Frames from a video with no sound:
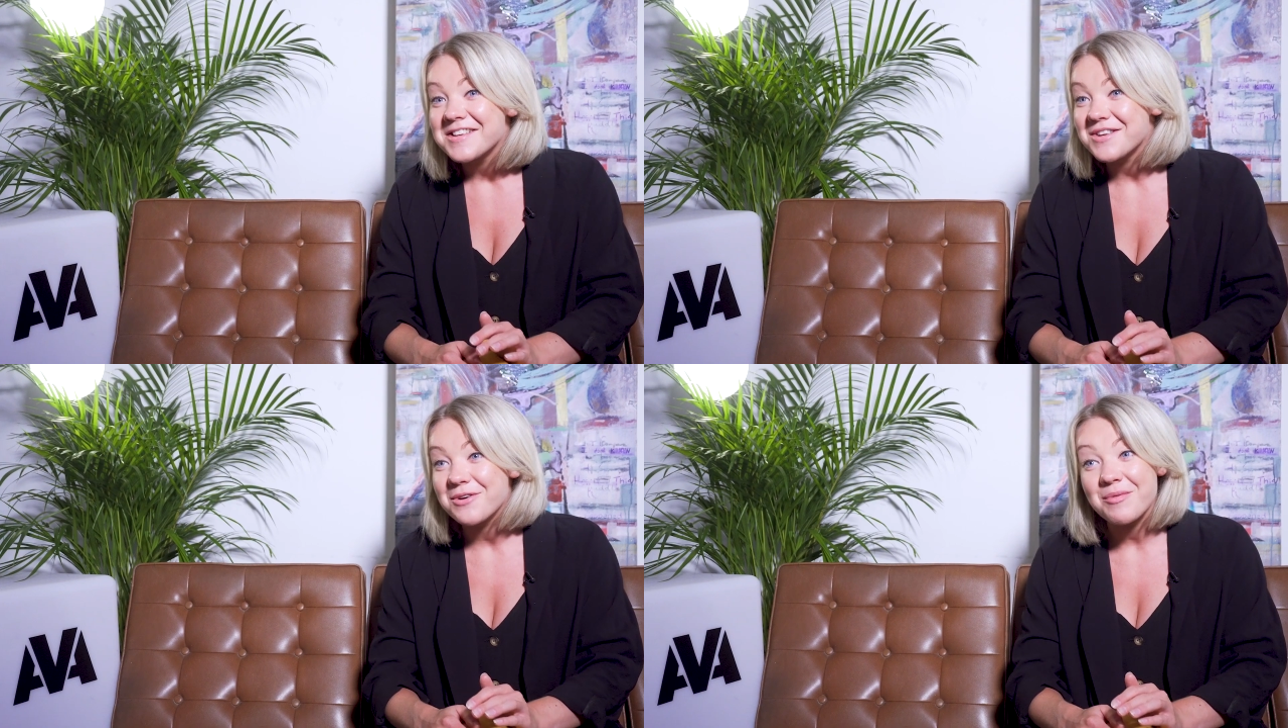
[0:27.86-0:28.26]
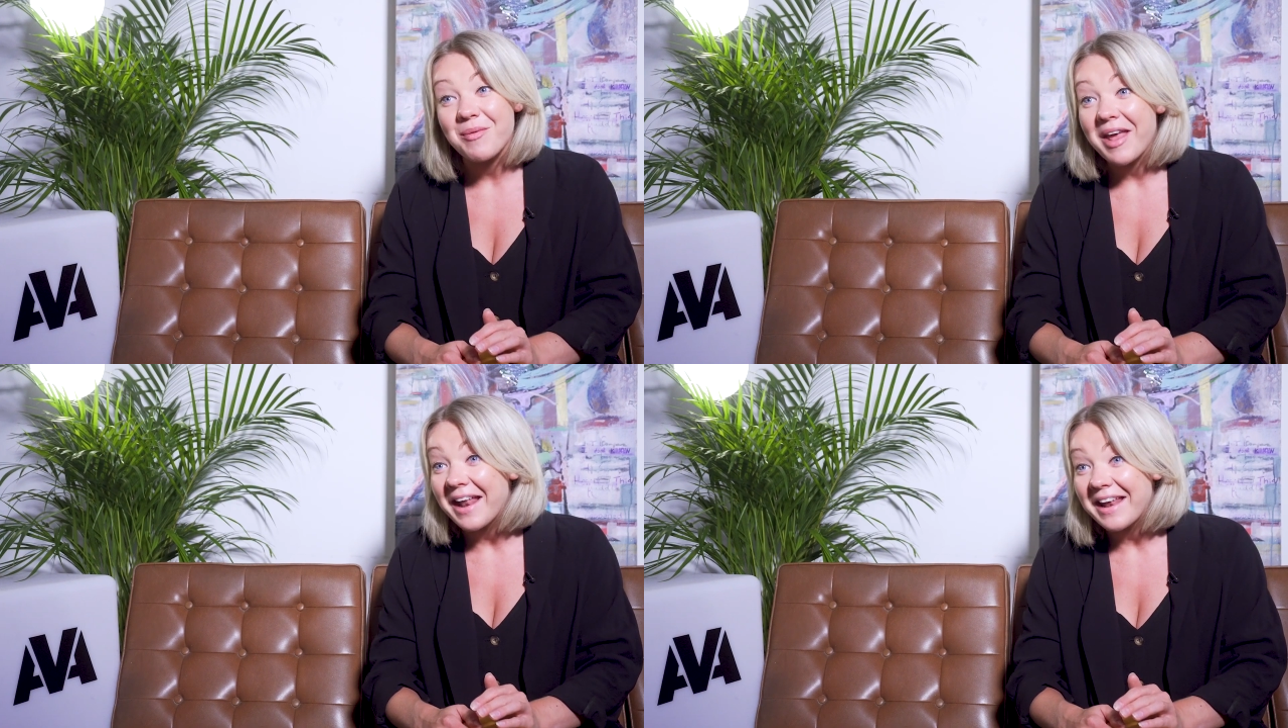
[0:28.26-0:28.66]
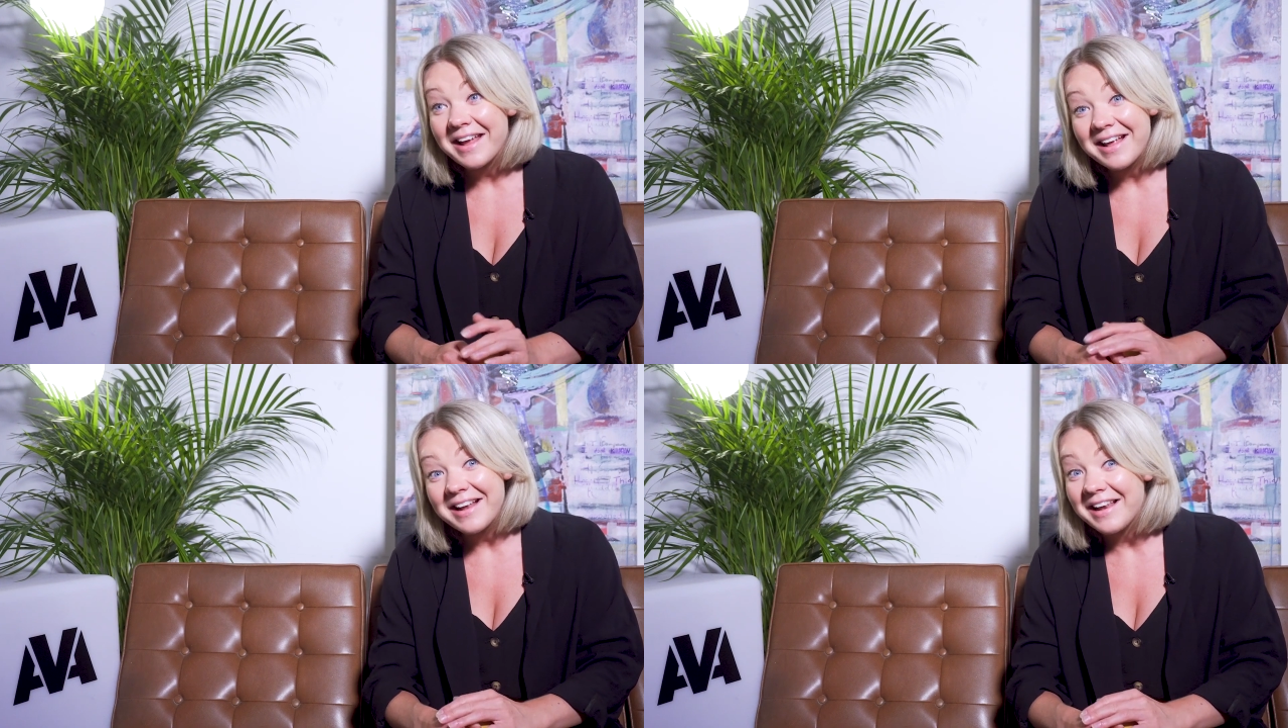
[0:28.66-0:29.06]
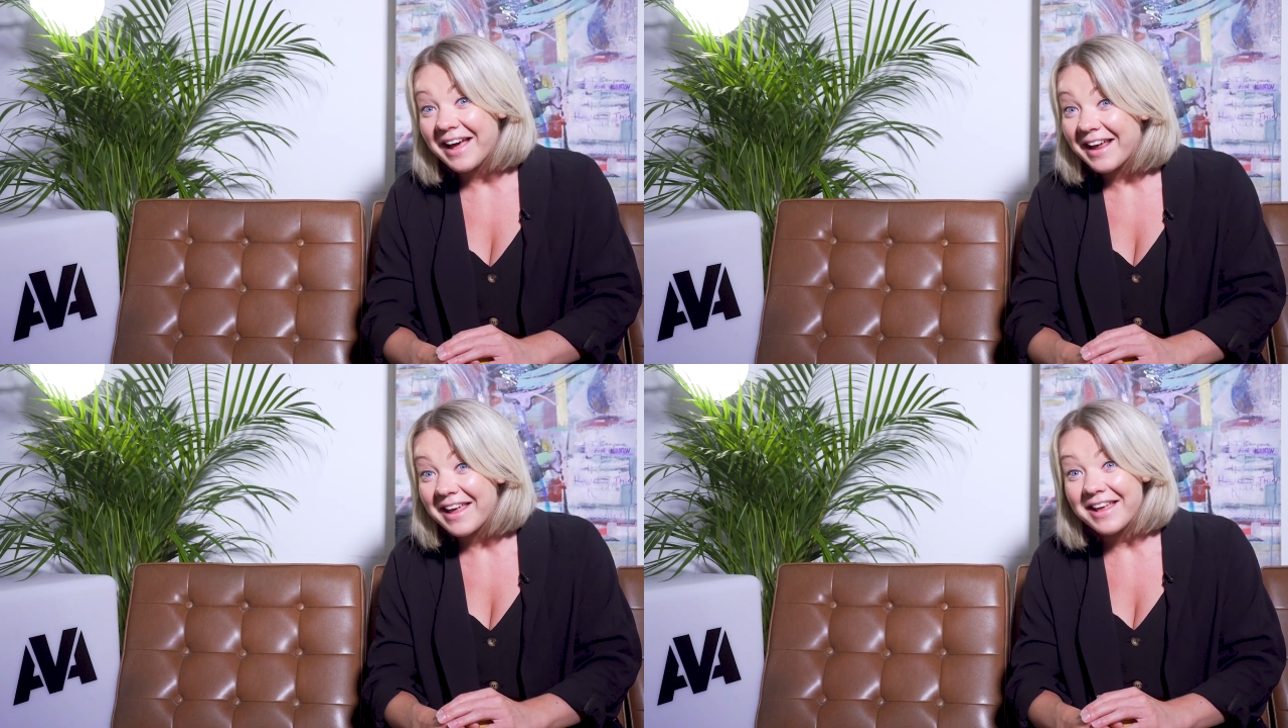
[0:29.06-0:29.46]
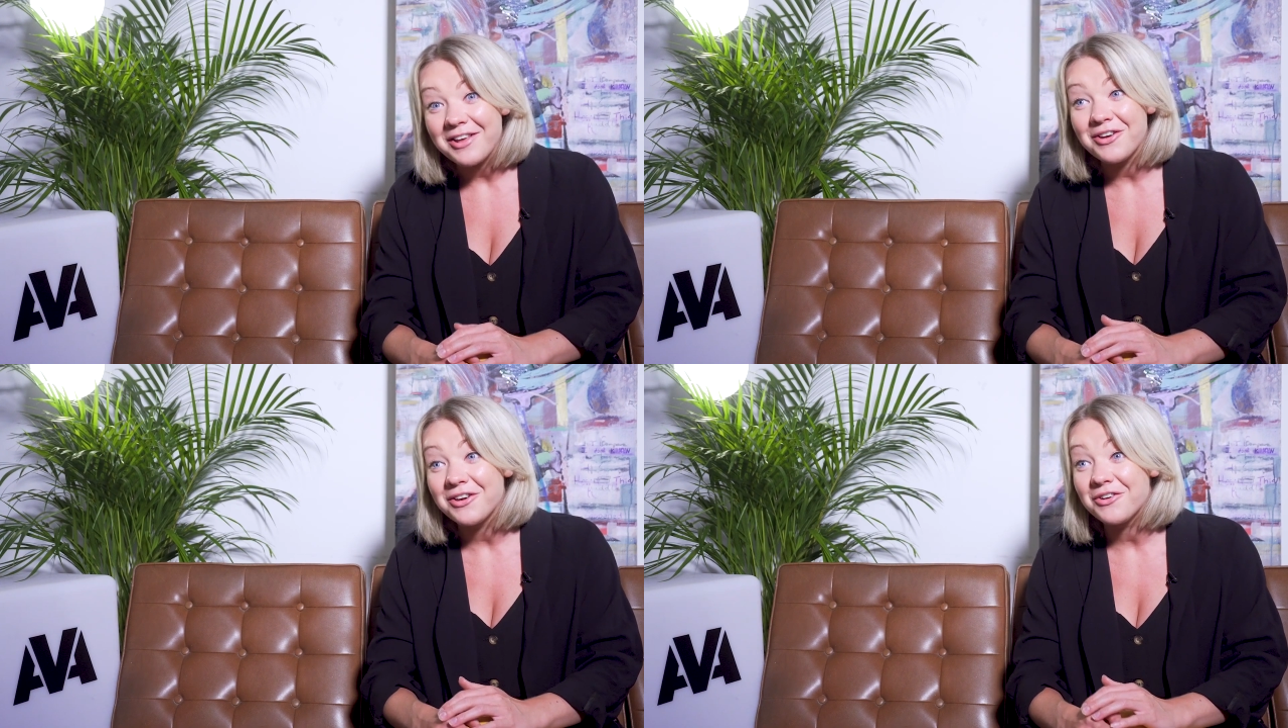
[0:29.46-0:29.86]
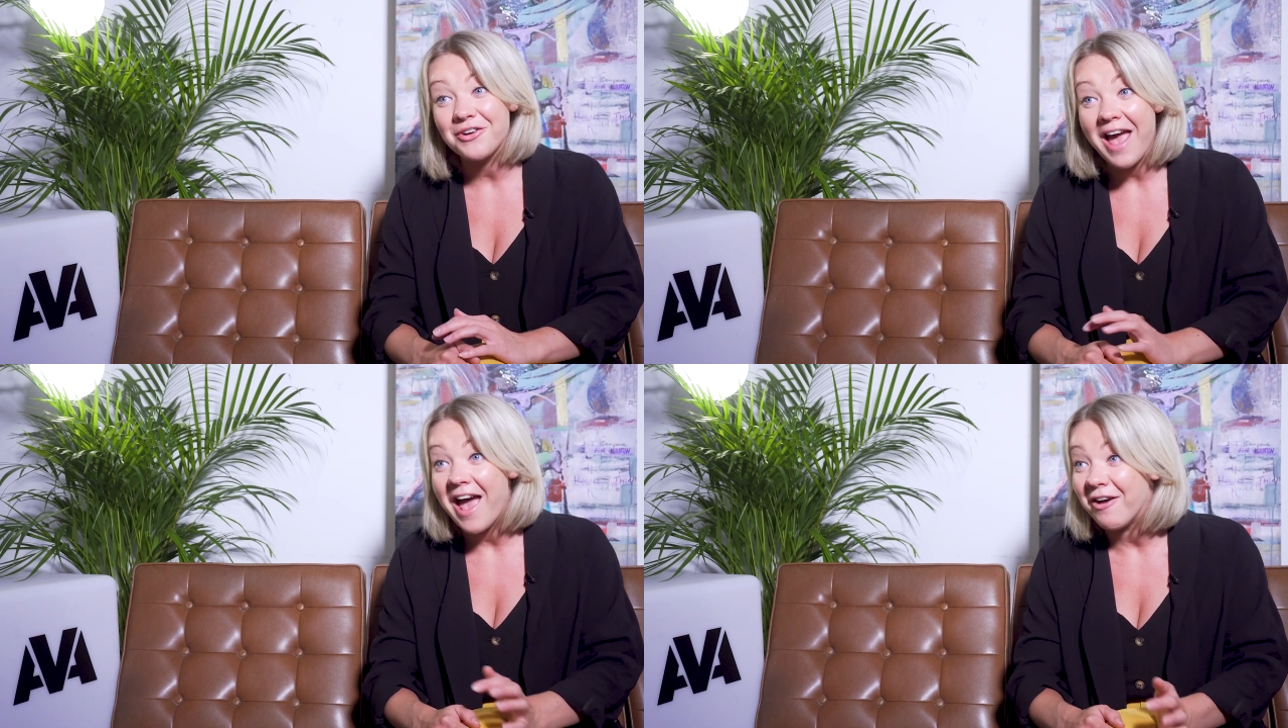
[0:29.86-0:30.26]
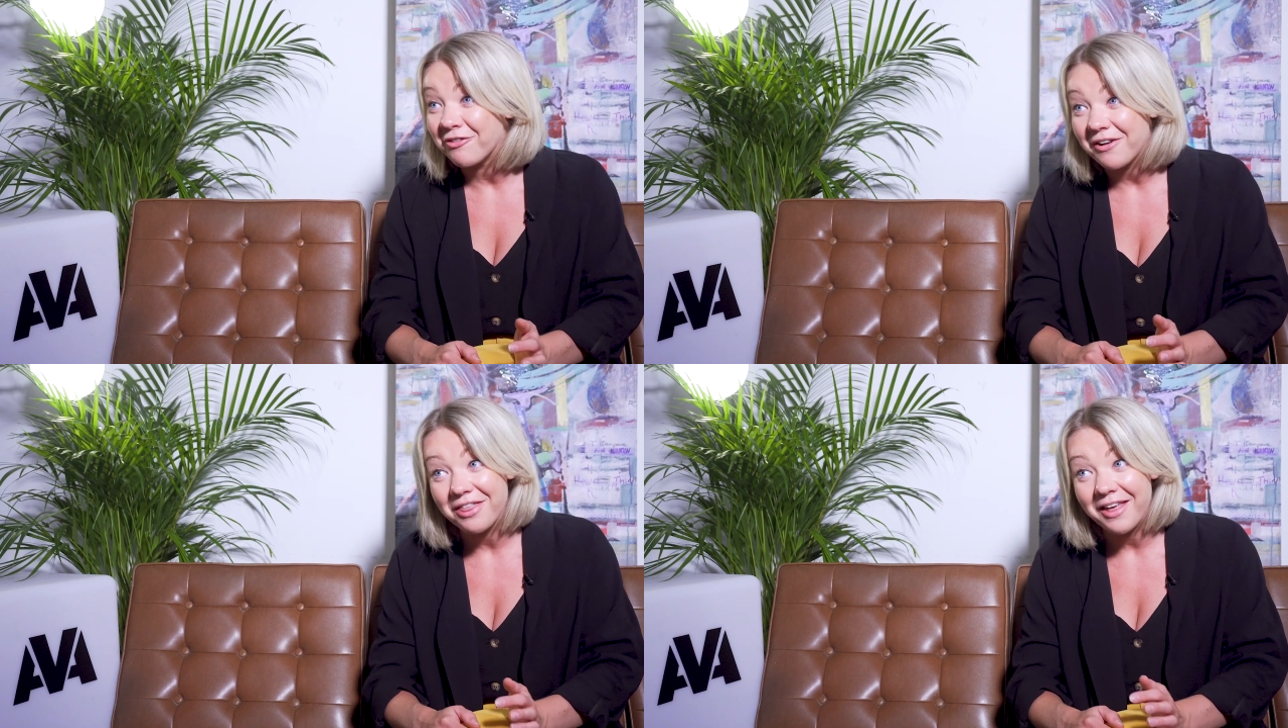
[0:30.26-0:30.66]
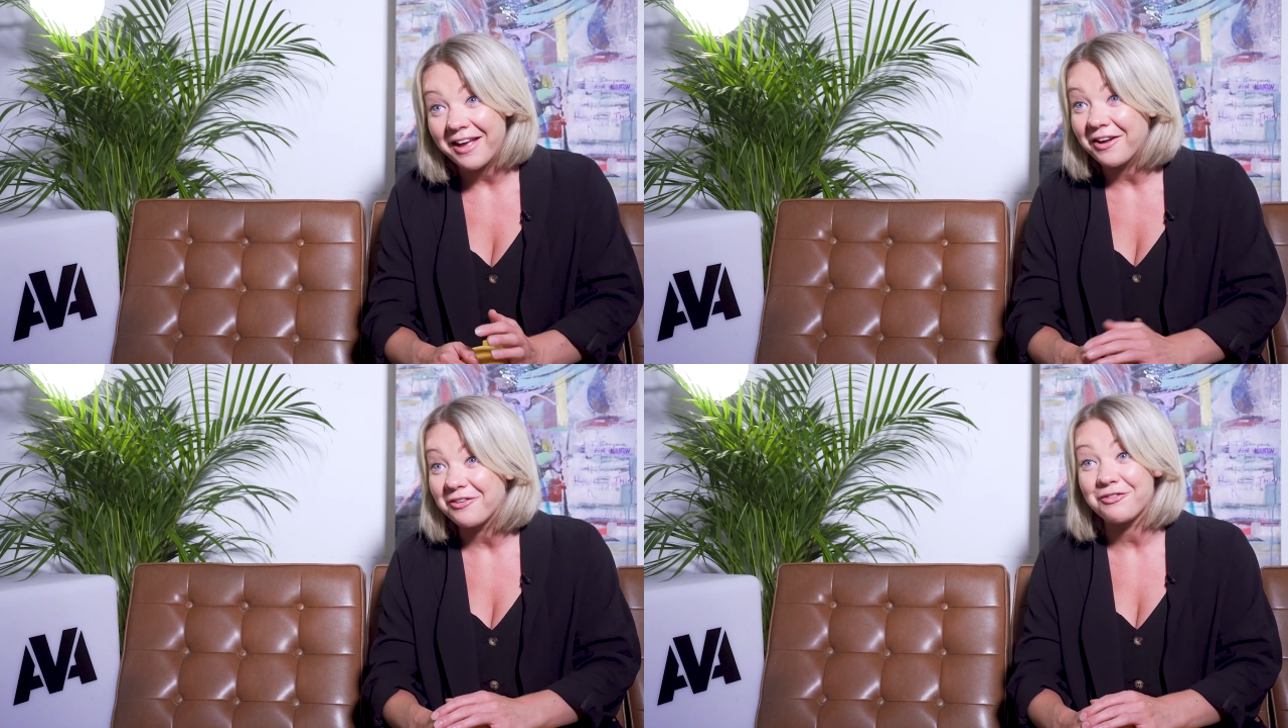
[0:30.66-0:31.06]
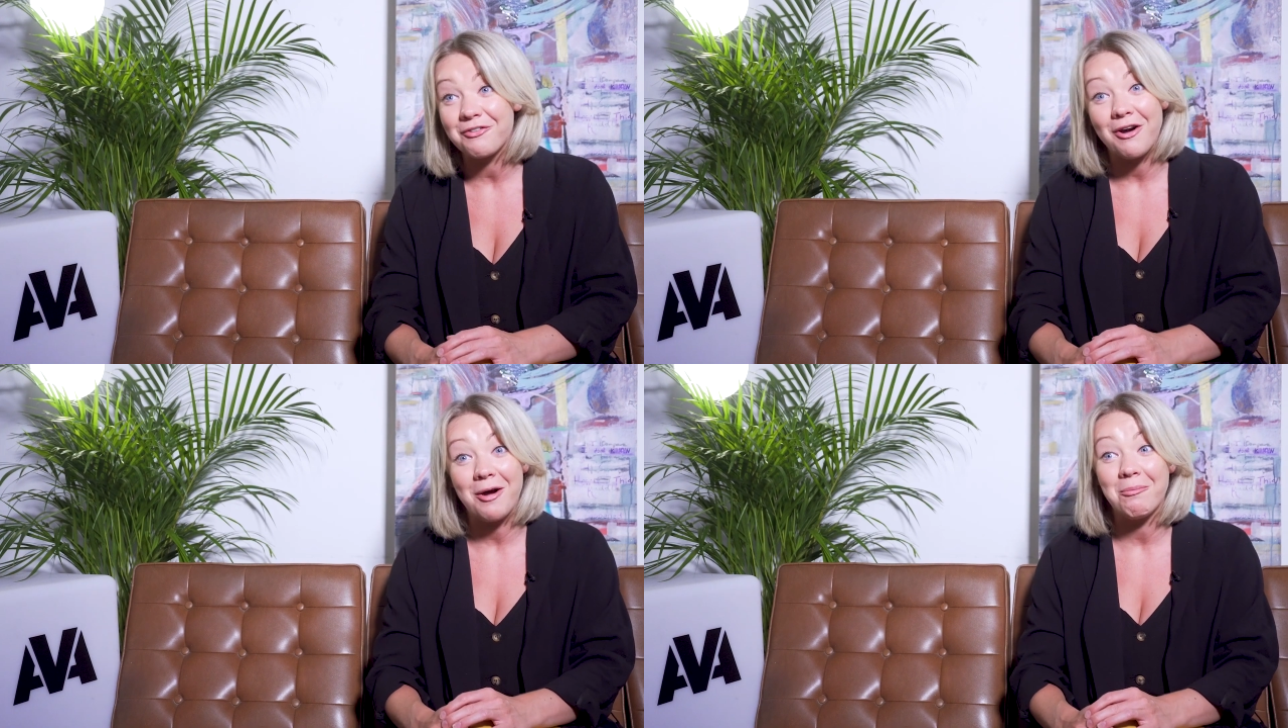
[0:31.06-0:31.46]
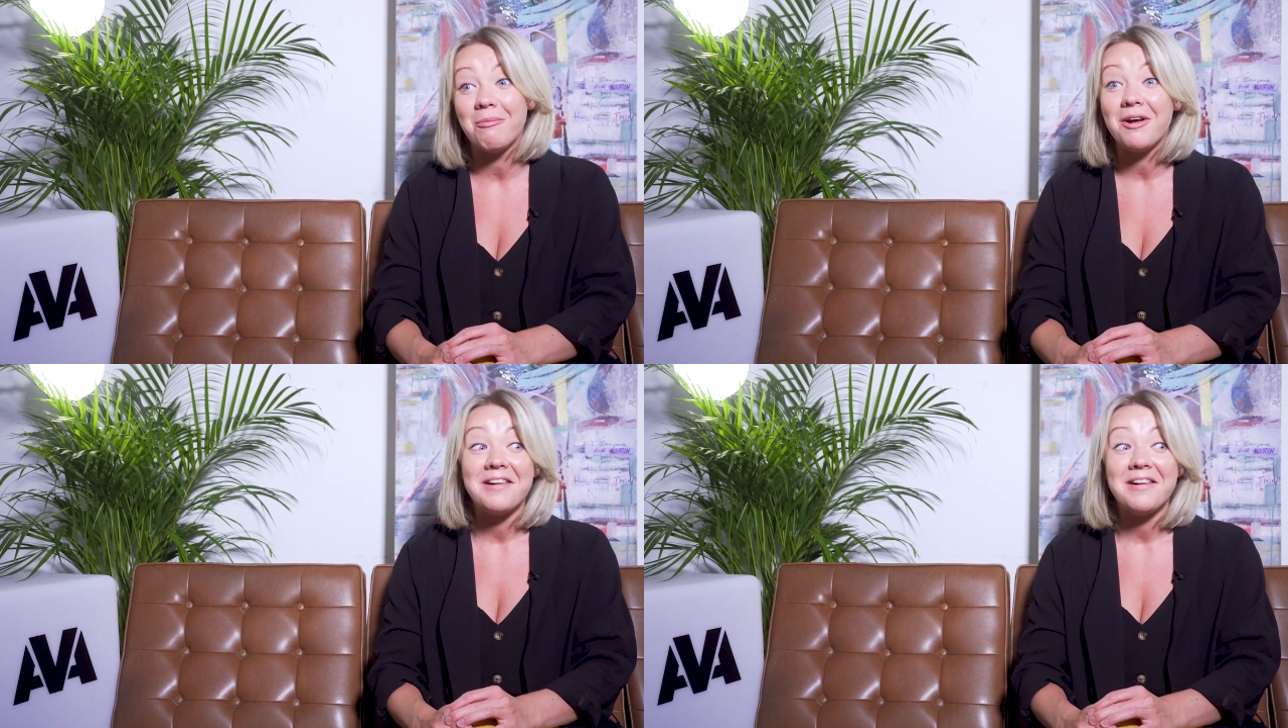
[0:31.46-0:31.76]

So at the beginning, like, you do everything from